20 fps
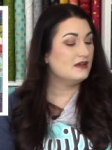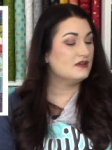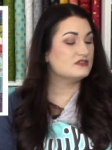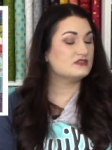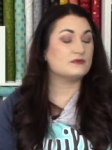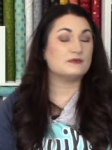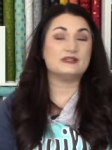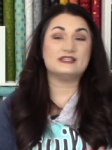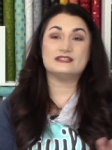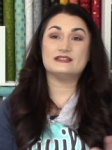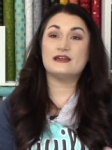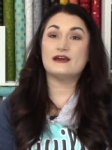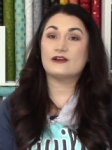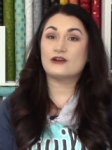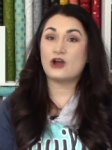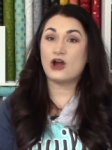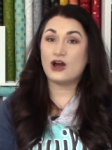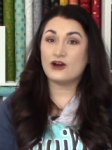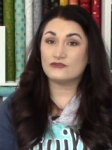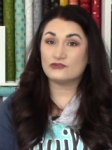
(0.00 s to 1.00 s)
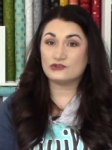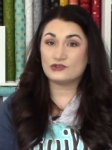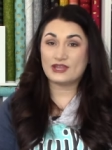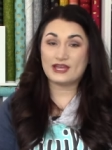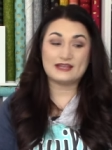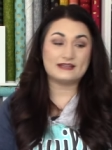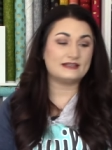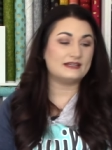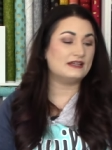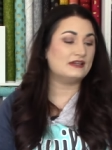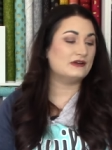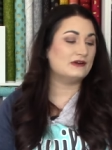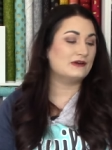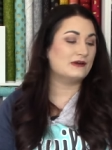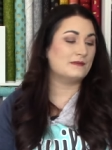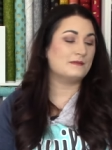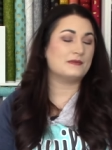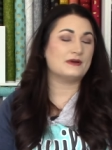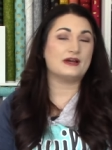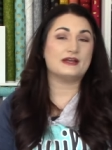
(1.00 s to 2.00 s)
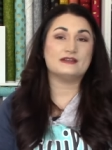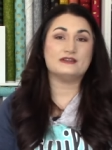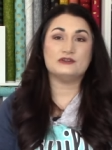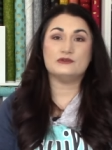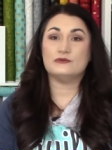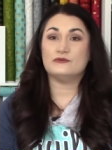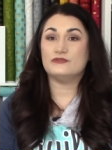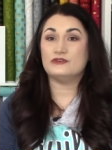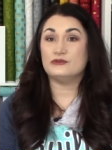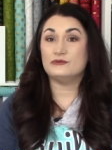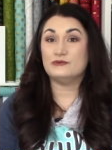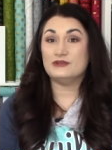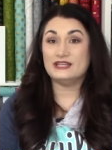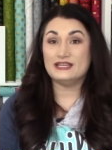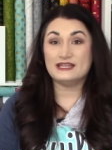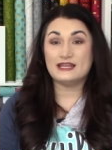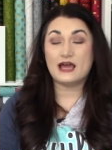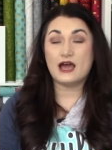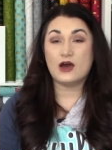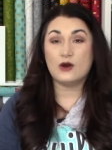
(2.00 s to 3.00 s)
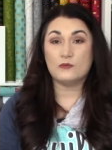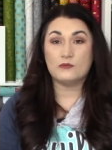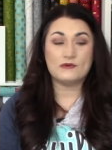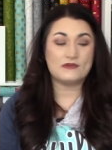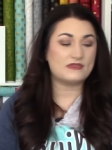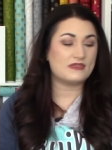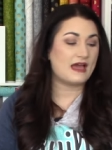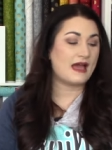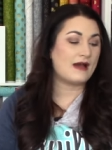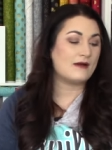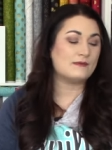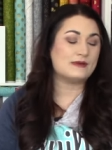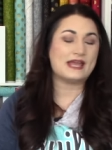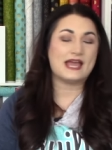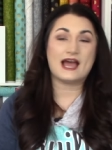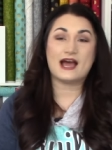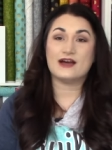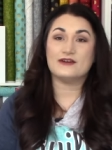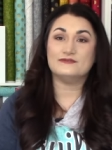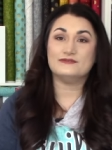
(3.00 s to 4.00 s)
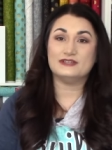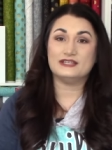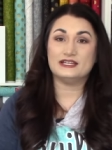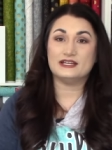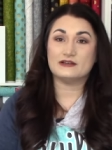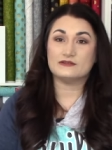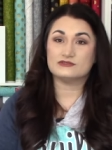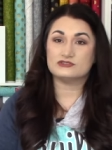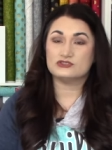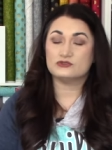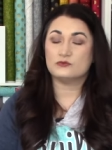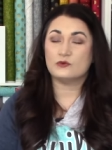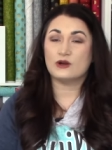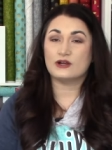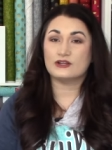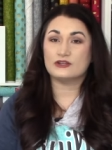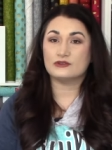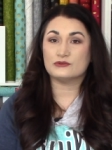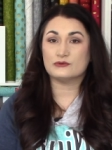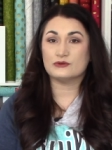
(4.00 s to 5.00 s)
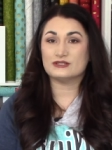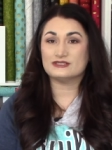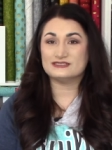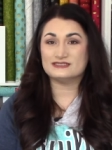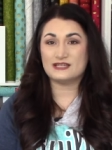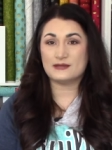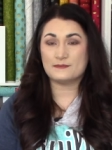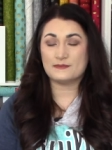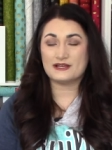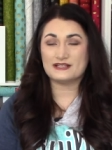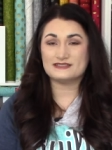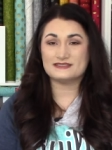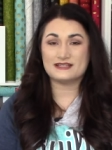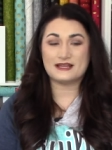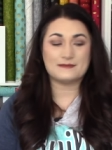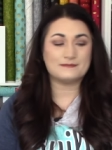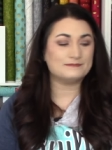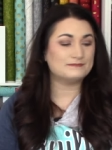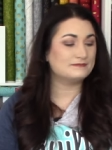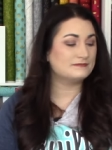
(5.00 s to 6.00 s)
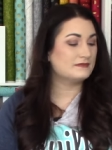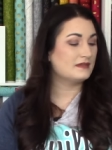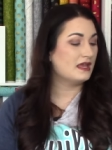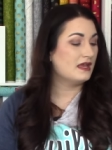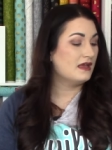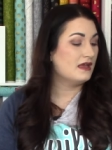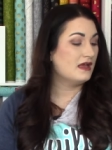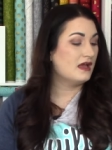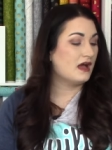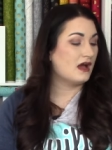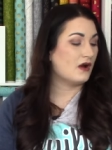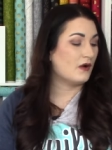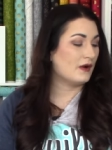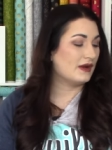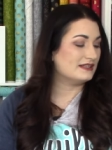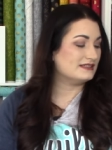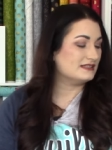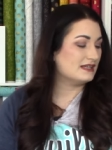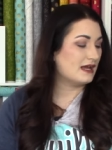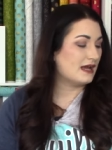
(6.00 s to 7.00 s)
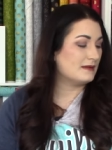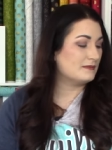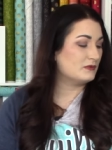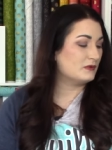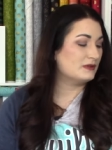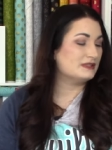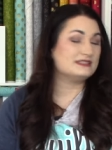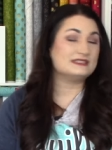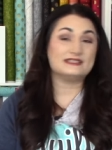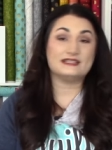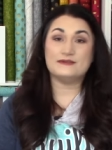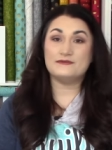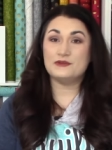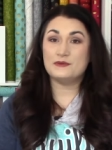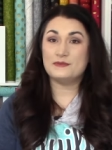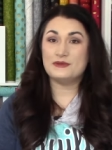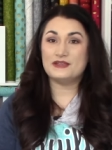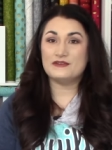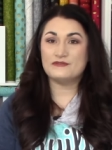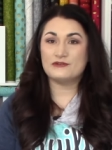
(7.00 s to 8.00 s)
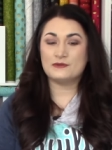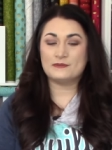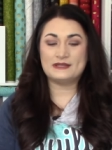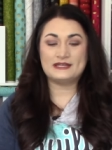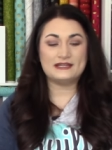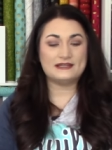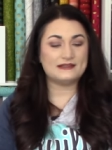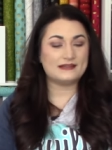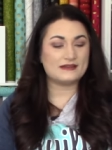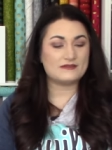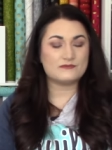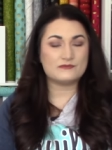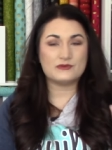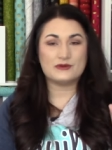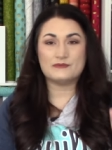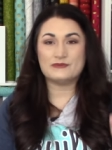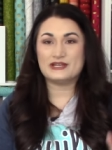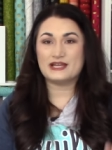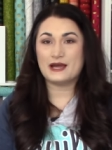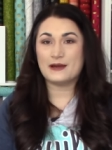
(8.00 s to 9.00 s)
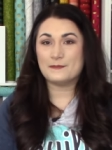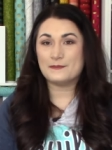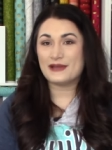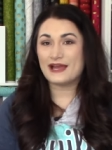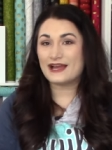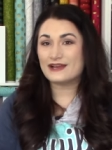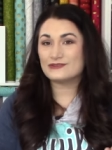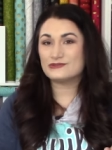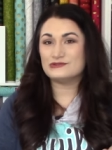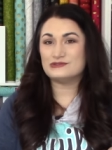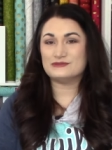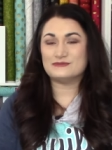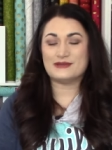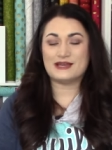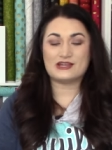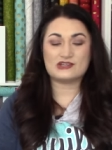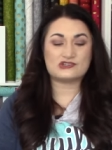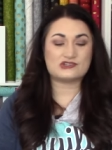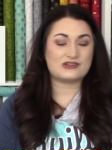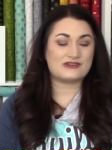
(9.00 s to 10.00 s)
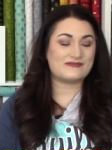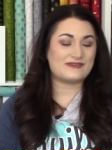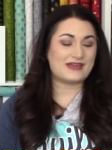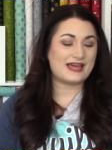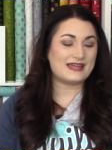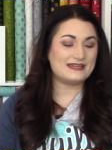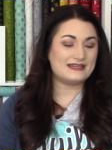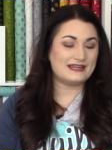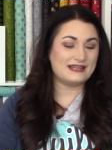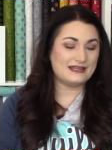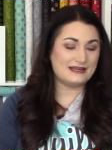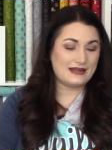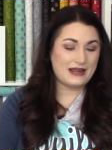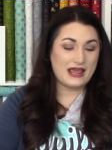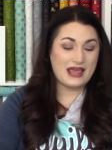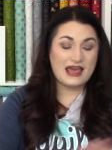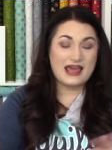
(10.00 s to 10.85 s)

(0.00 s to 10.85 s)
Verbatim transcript: So we did not cover that in here, but you, if you need help with that, we have videos to walk you through it step by step. All right, I'm going to leave you be for a minute. And when we come back through the magic of editing,